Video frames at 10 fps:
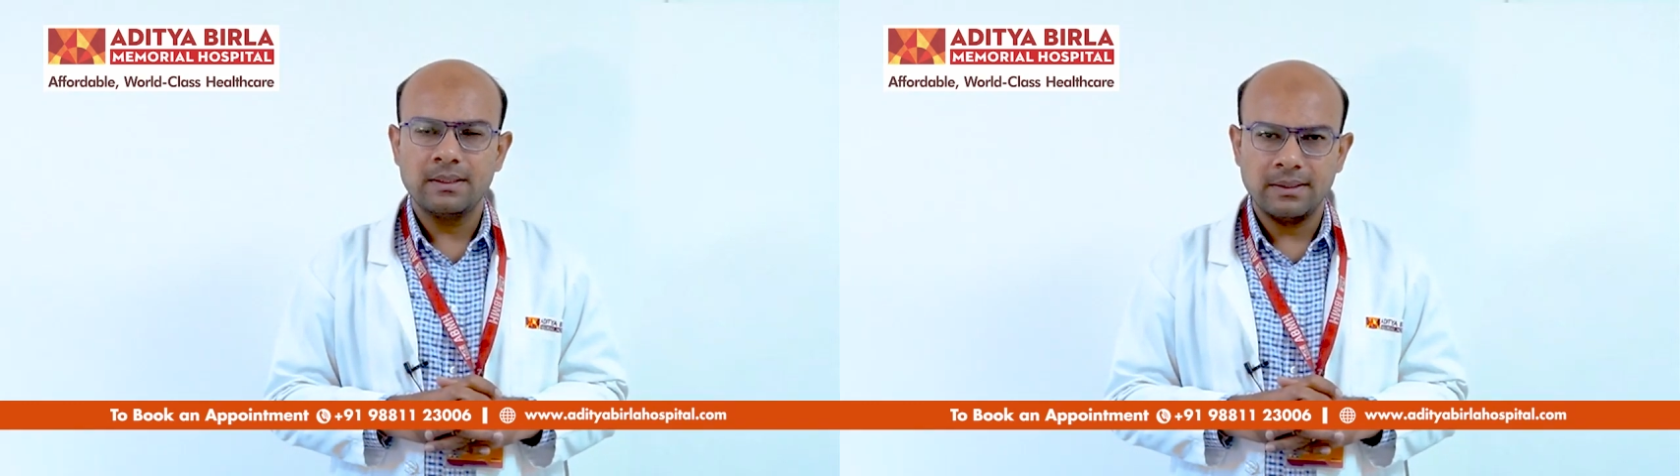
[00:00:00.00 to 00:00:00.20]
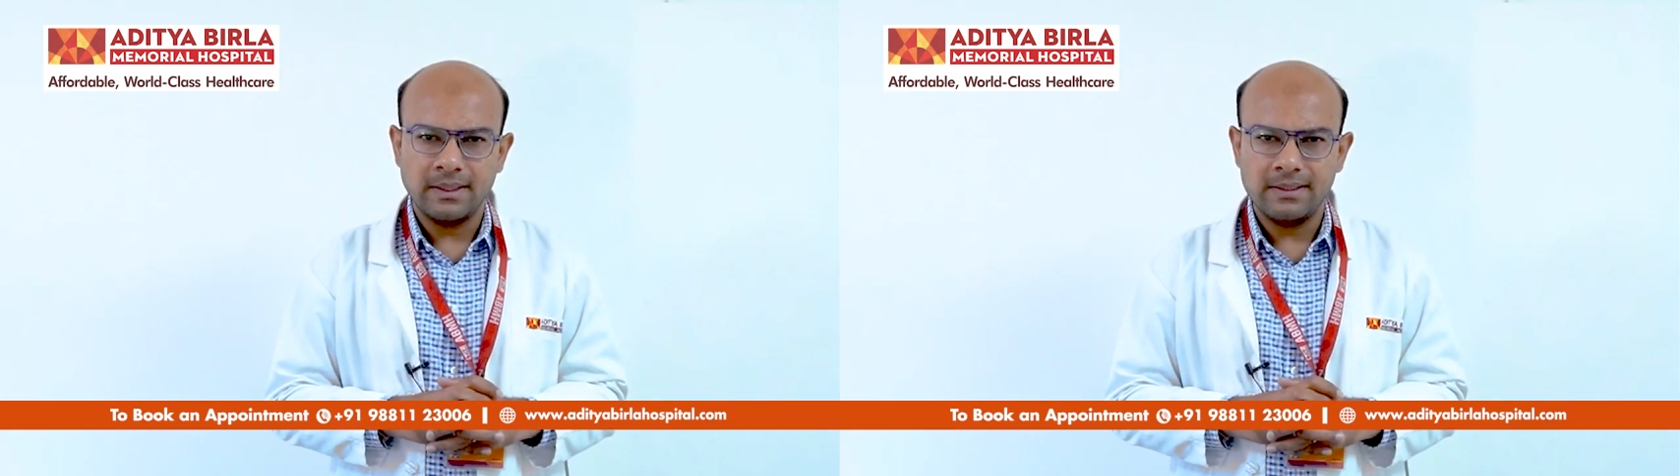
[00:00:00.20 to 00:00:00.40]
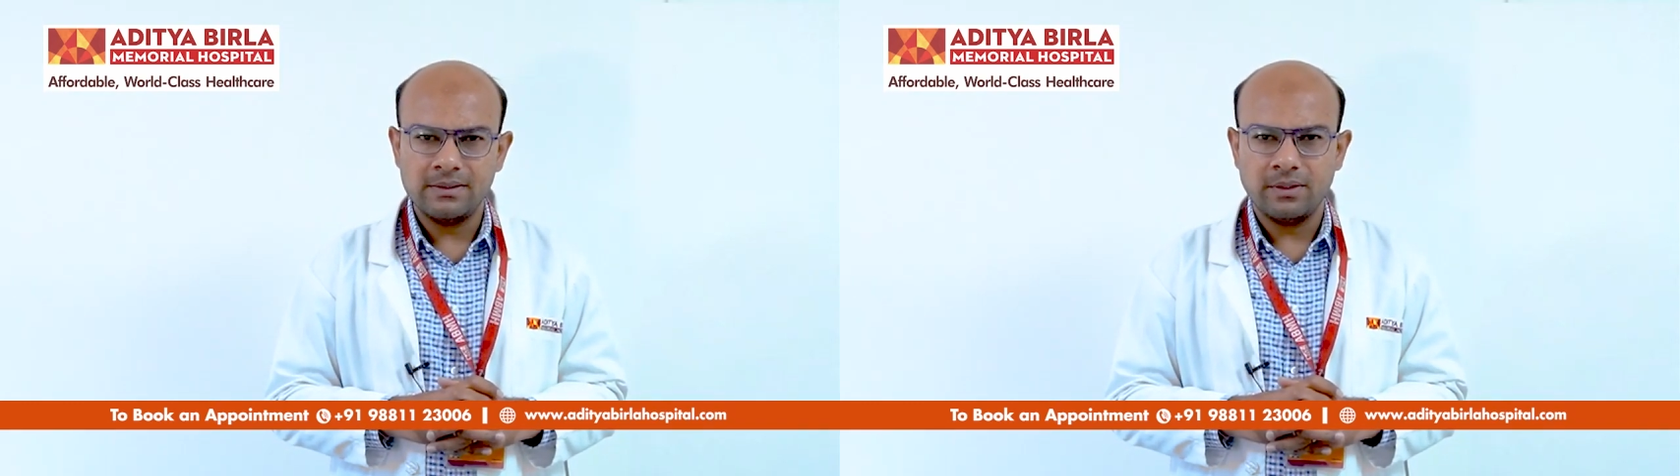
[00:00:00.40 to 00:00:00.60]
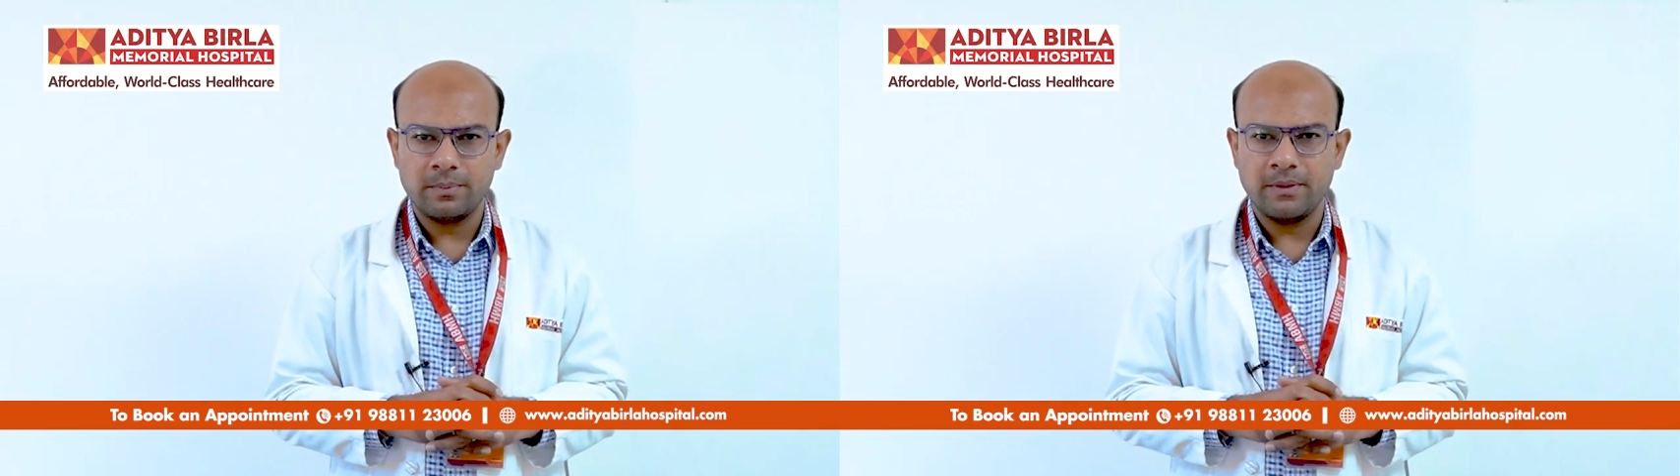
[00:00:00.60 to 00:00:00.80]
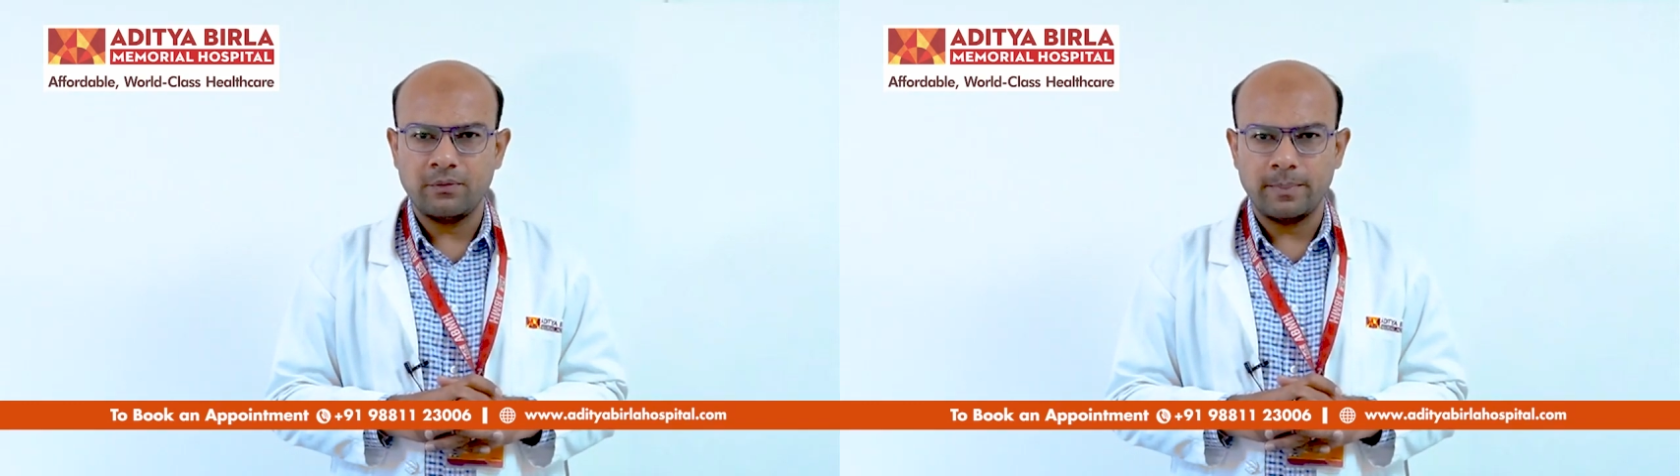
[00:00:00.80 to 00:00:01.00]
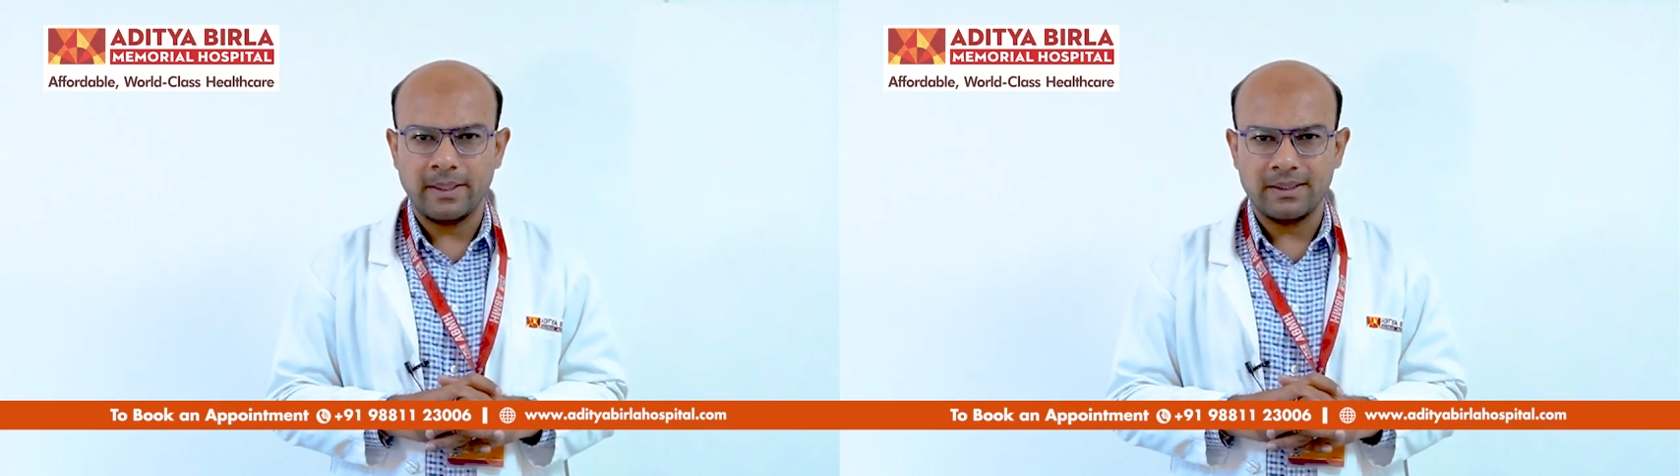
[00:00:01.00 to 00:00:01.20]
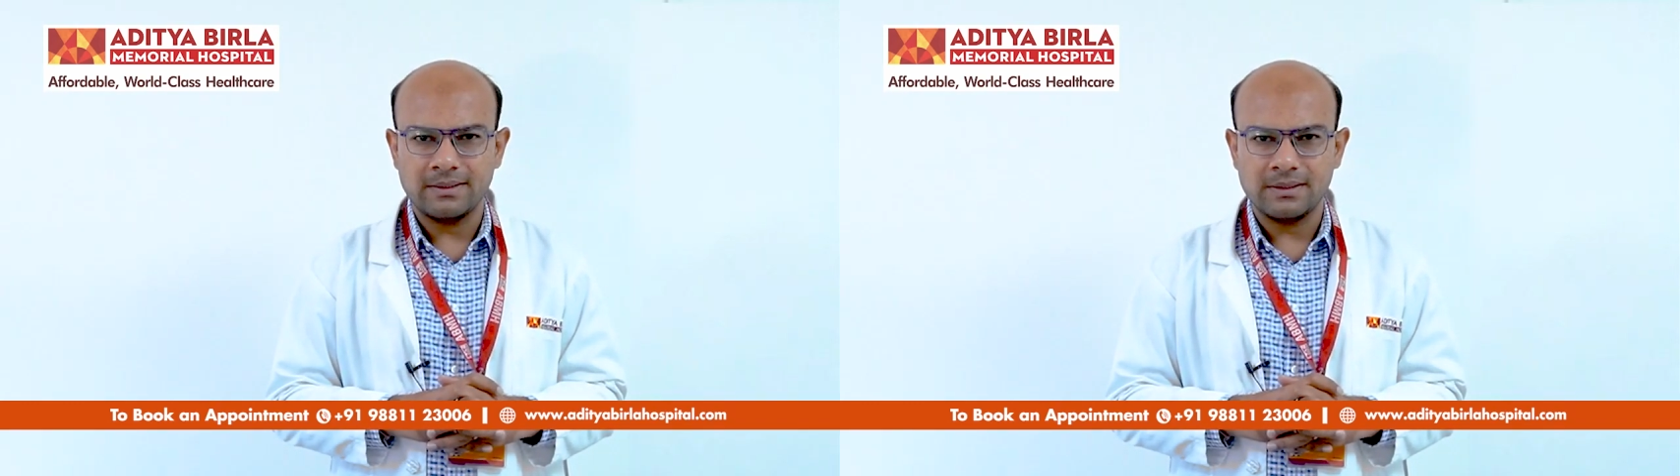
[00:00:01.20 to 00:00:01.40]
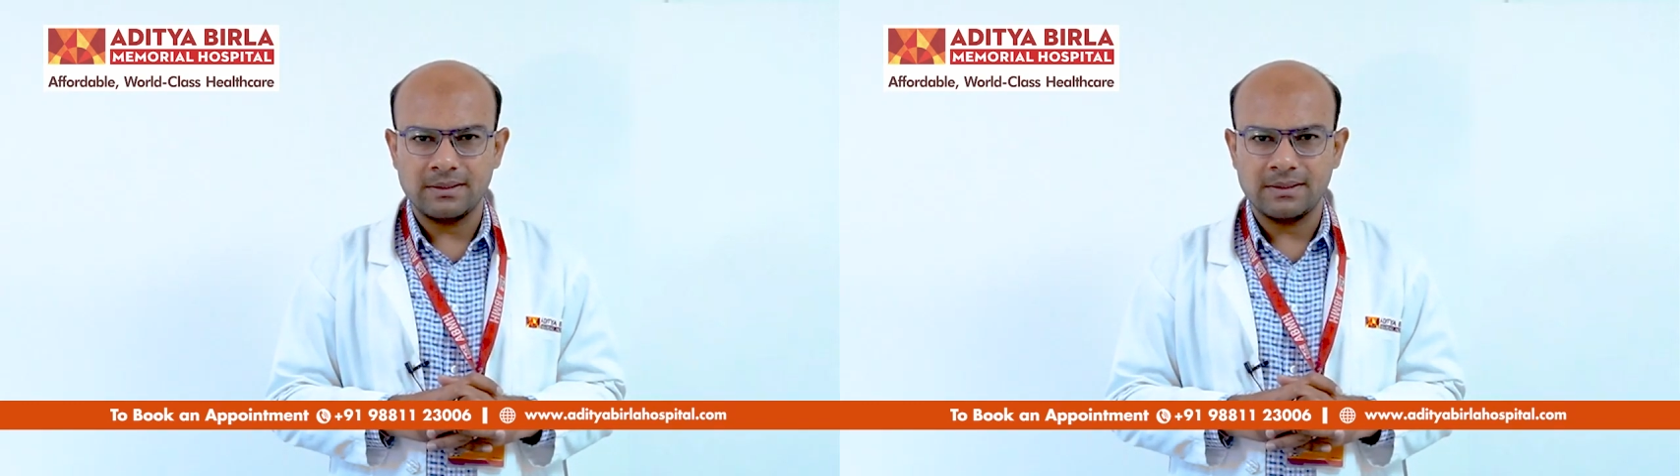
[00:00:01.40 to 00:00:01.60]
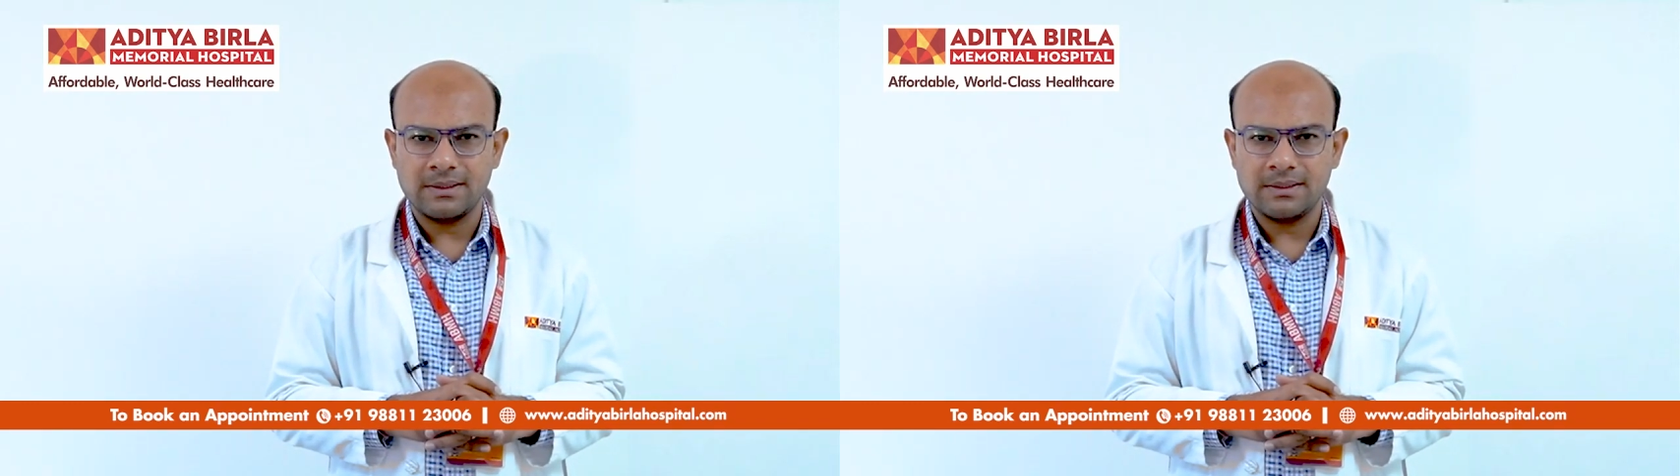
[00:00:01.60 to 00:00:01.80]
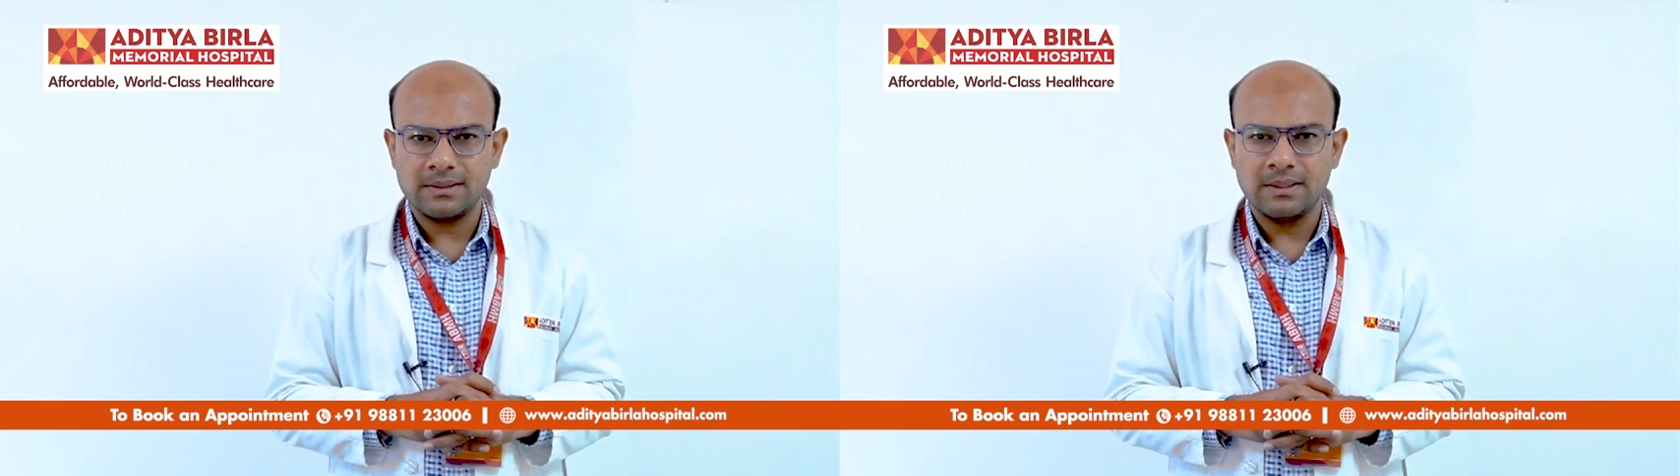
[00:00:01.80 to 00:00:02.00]
There is treatment for Parkinson's
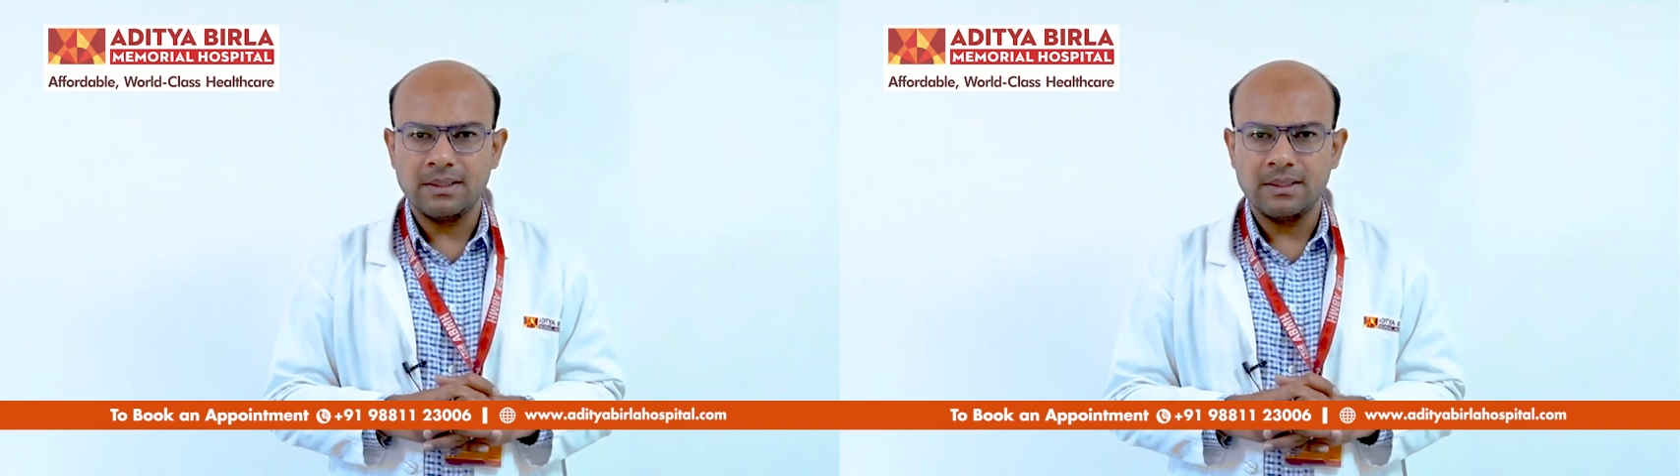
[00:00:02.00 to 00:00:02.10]
disease.